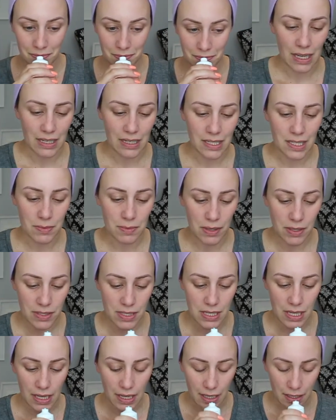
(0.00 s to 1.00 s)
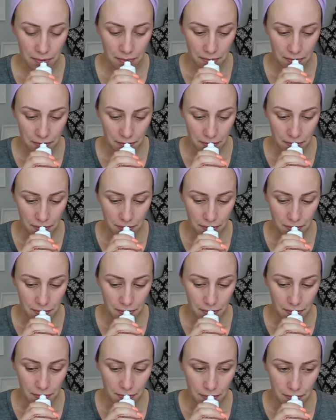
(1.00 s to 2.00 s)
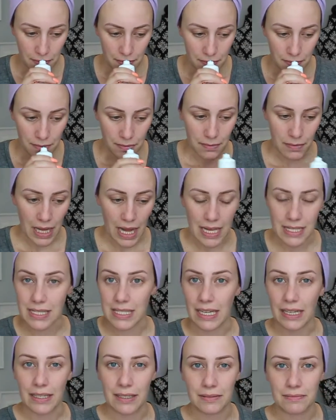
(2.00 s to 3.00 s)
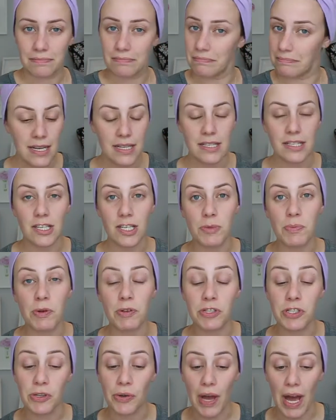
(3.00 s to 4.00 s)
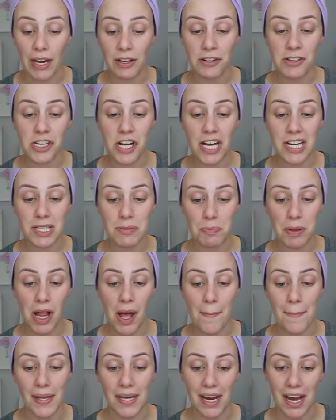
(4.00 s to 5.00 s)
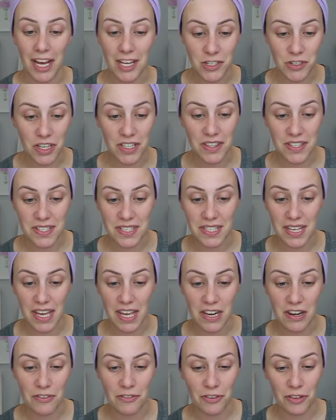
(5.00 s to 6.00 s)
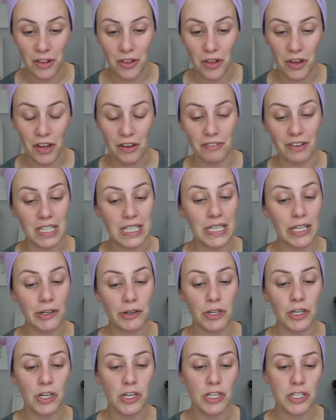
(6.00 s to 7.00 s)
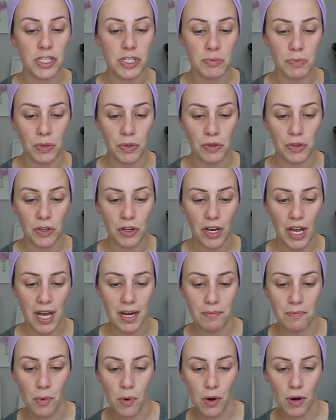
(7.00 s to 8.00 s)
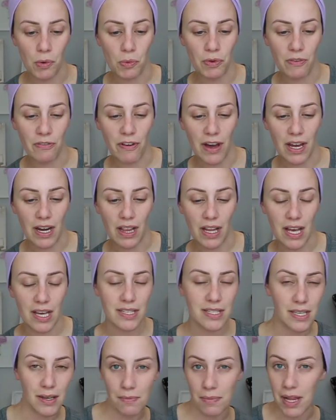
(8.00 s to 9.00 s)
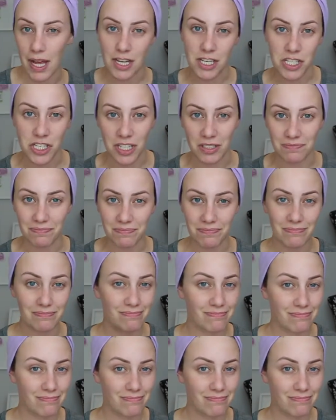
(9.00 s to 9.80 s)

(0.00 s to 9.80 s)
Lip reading: Kind of smells like plastic. This is supposed to energize, plump, and hydrate the skin for the look of clearer, smoother, and more revitalized complexion.